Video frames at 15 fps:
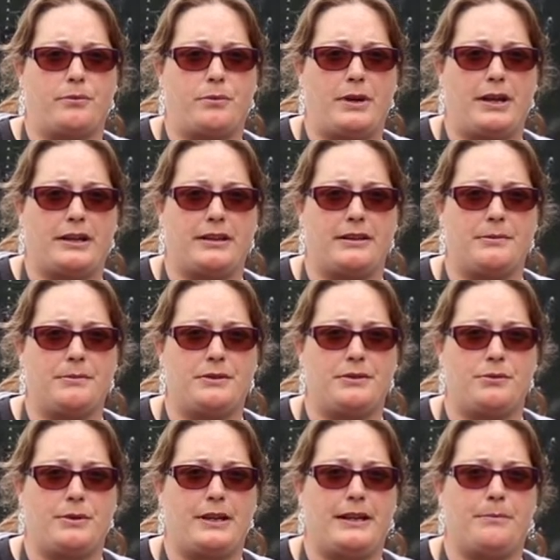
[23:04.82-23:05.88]
working
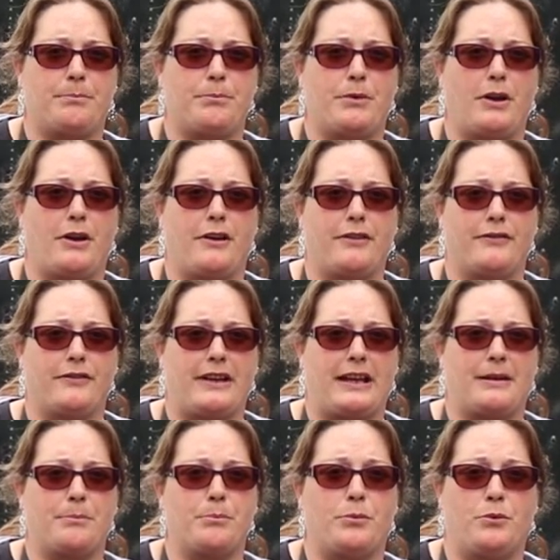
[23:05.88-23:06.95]
between Bath
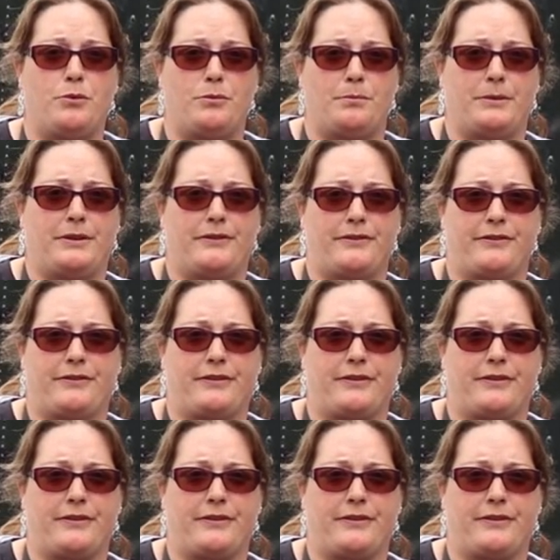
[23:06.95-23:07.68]
and Bournemouth.